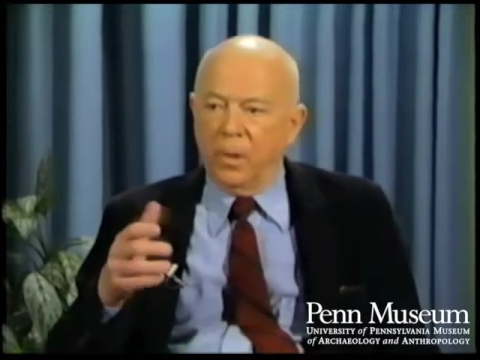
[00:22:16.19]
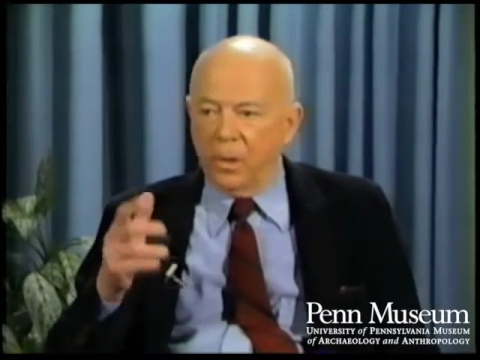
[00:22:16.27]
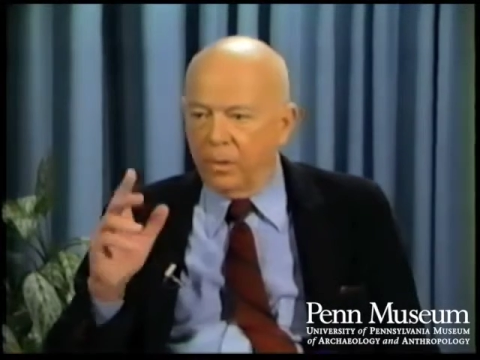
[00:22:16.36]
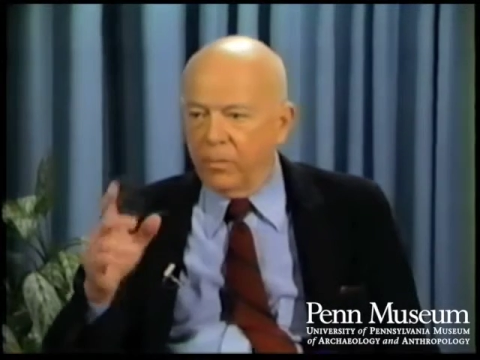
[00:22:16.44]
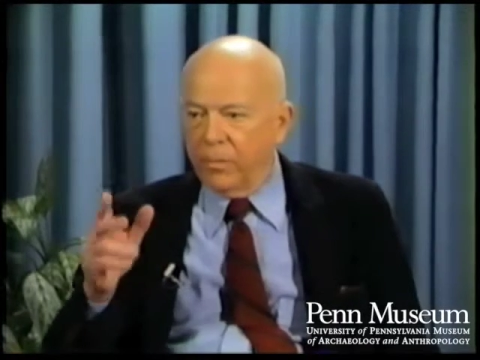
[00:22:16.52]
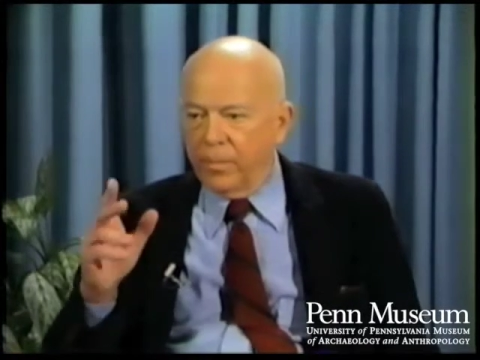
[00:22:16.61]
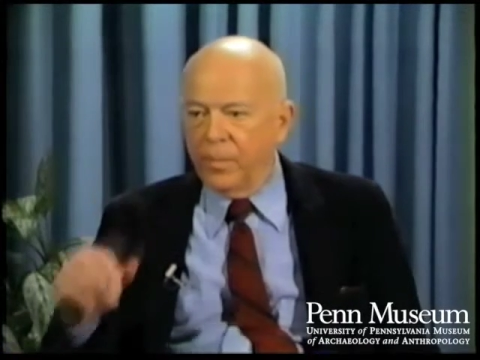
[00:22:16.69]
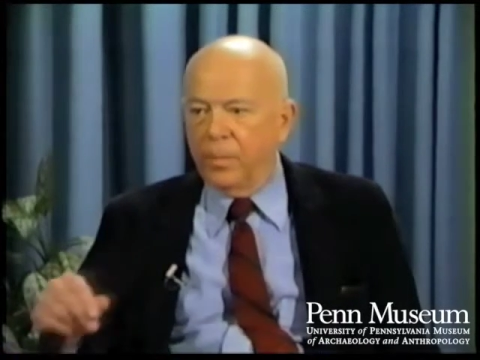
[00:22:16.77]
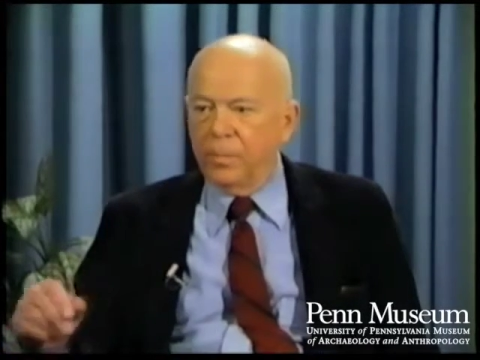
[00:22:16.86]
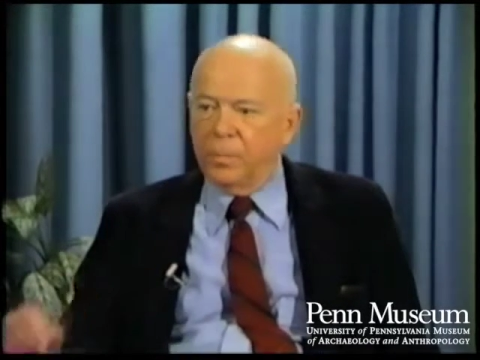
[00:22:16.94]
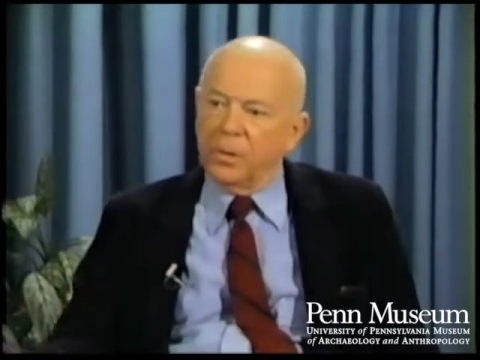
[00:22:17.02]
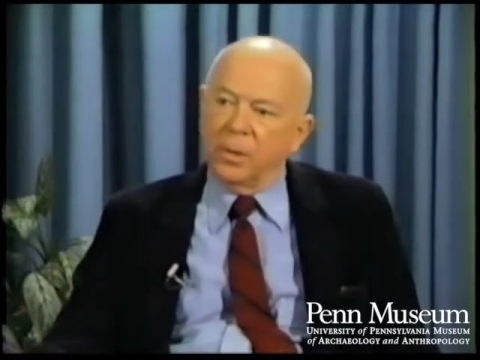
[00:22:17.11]
another
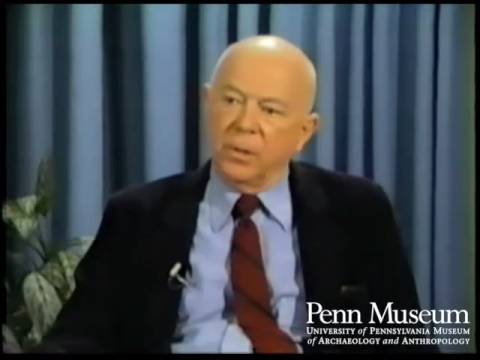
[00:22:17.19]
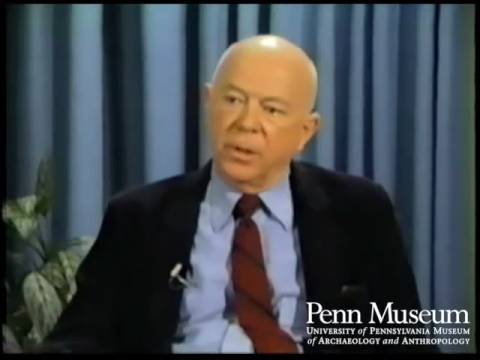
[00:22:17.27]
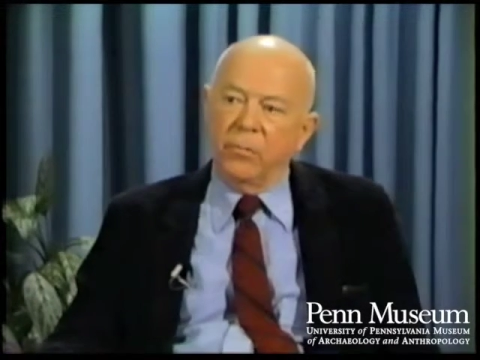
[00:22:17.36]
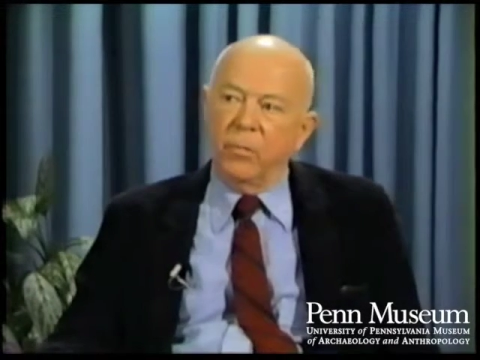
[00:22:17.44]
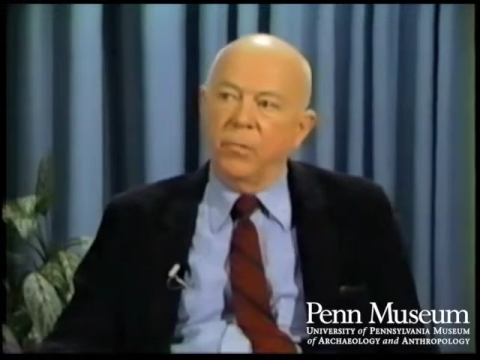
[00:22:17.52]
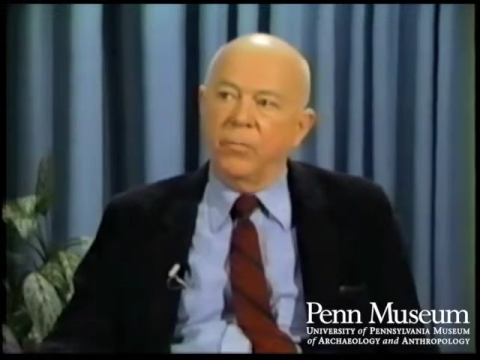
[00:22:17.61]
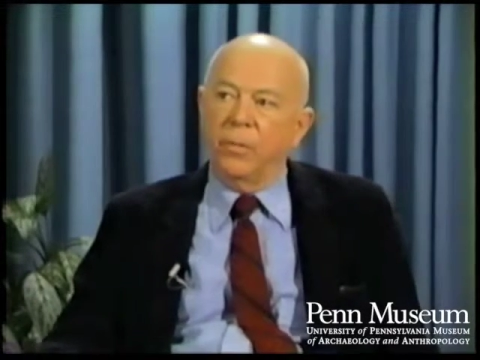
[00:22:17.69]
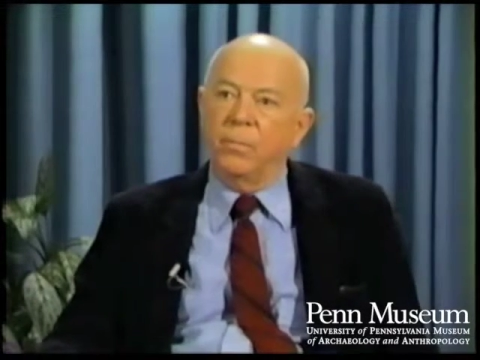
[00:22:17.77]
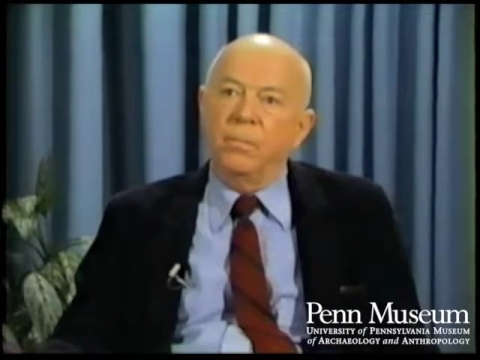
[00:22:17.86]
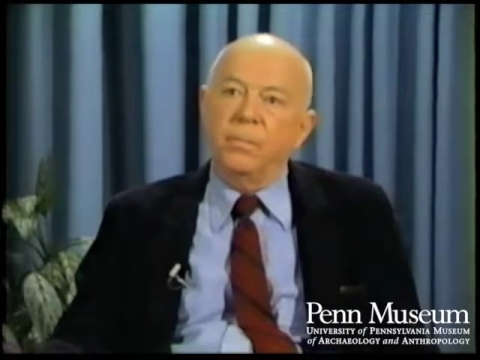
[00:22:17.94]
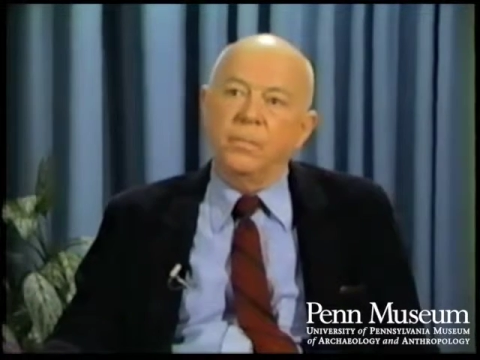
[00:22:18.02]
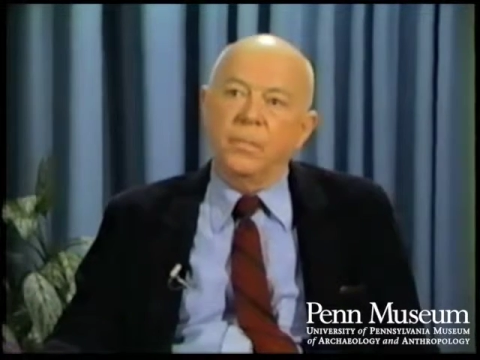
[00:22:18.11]
leader of a,
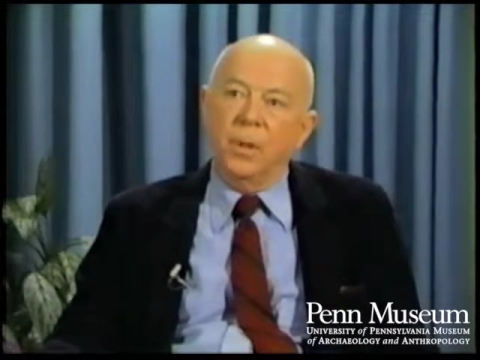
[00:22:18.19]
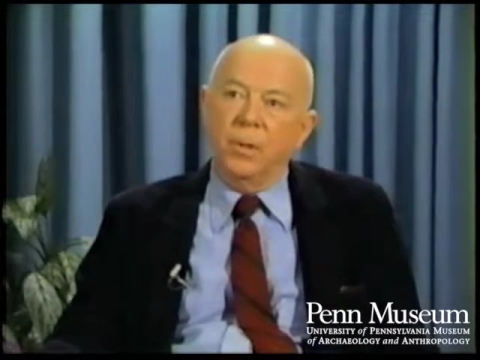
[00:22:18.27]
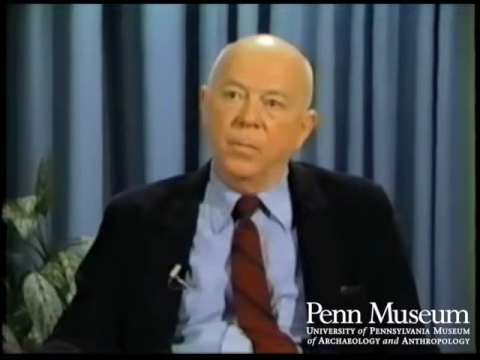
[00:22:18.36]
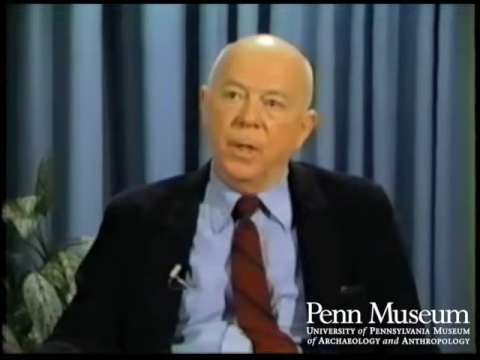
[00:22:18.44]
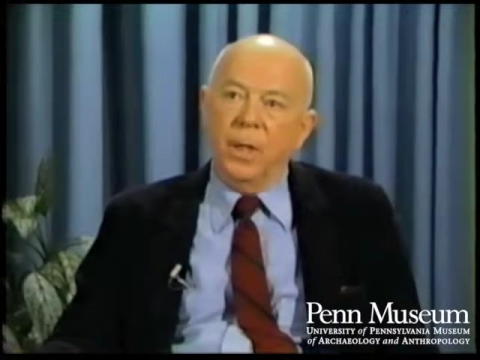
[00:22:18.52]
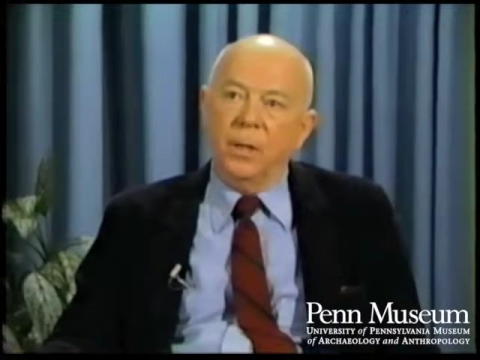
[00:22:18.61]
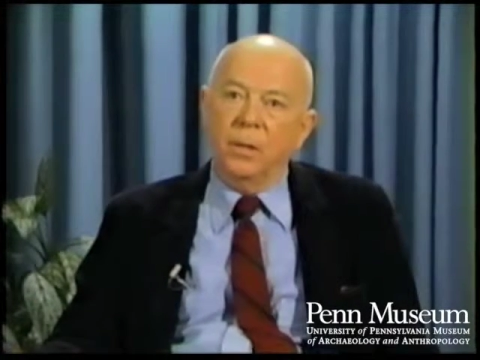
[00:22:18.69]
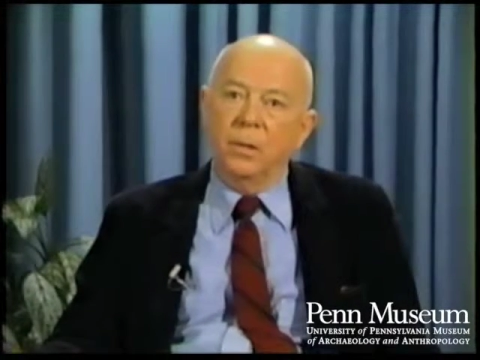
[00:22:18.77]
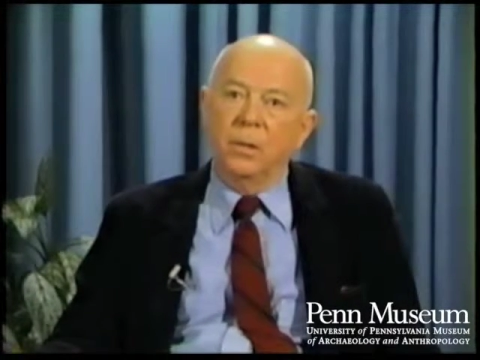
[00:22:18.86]
a black